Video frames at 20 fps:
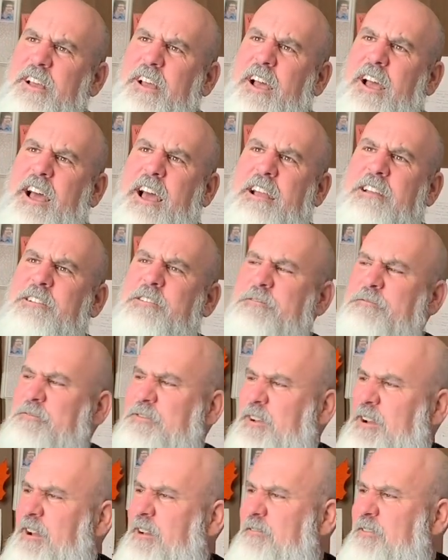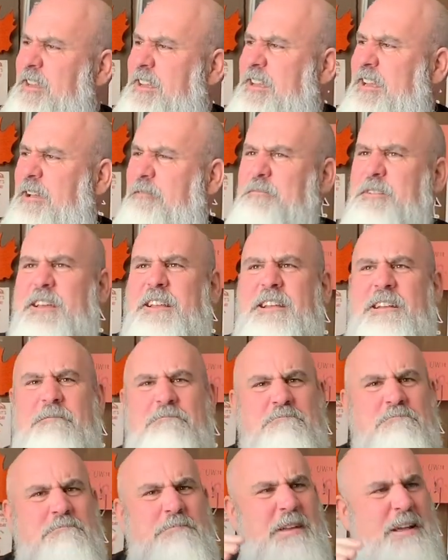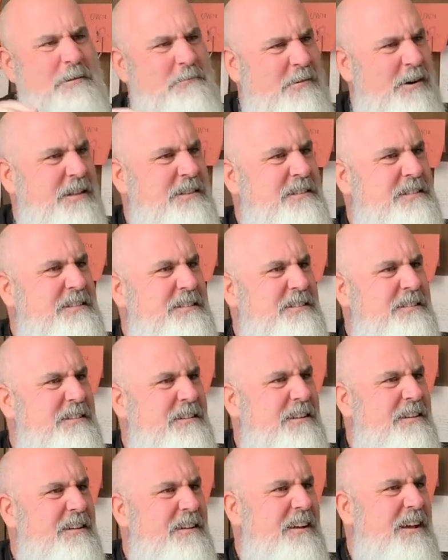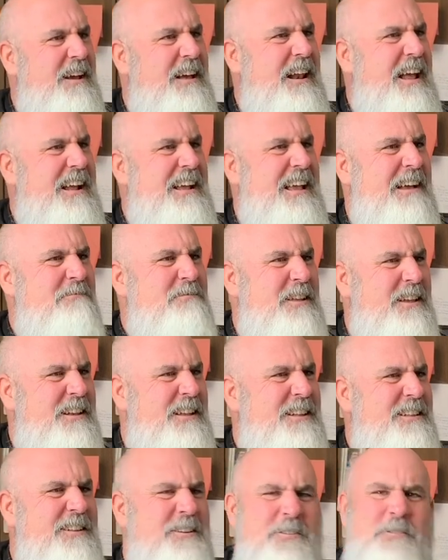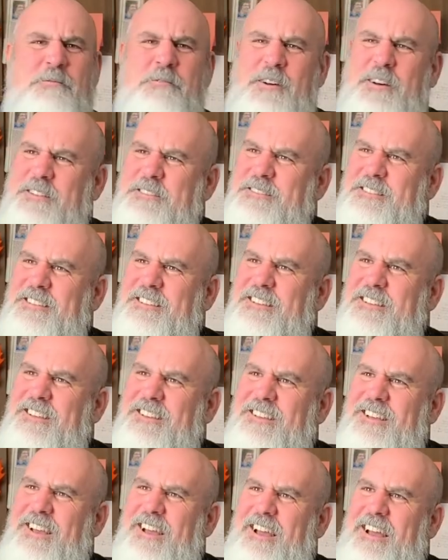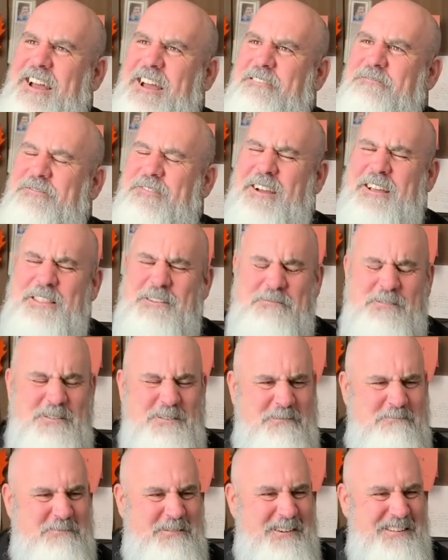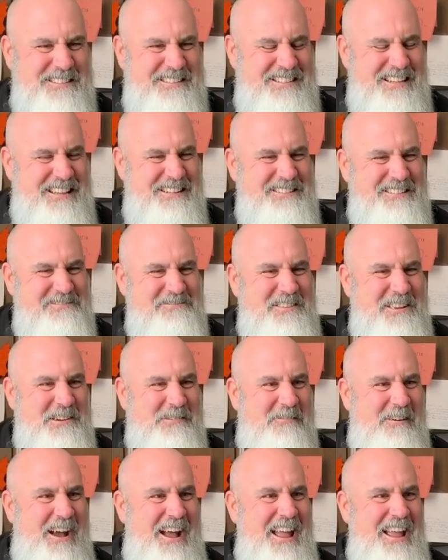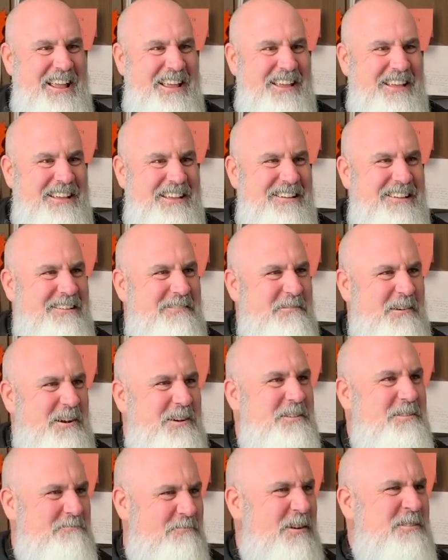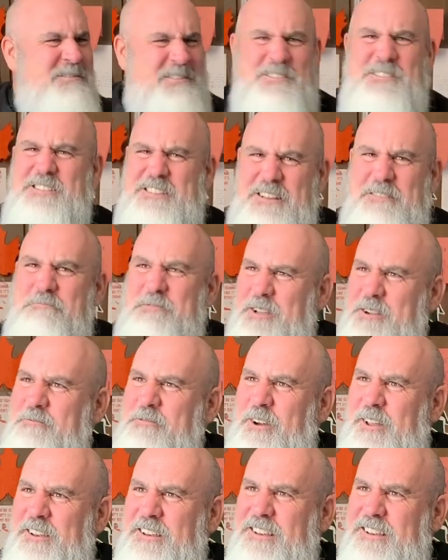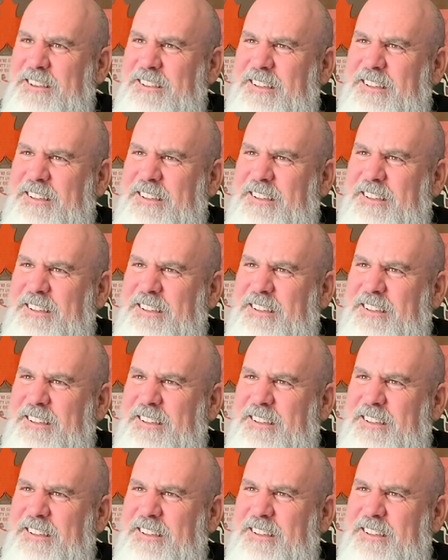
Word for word: And I couldn't figure out. They kept getting big ones, and I kept getting little ones. And finally, one of the priests said to me, "Why, why, why don't you just get a big one?"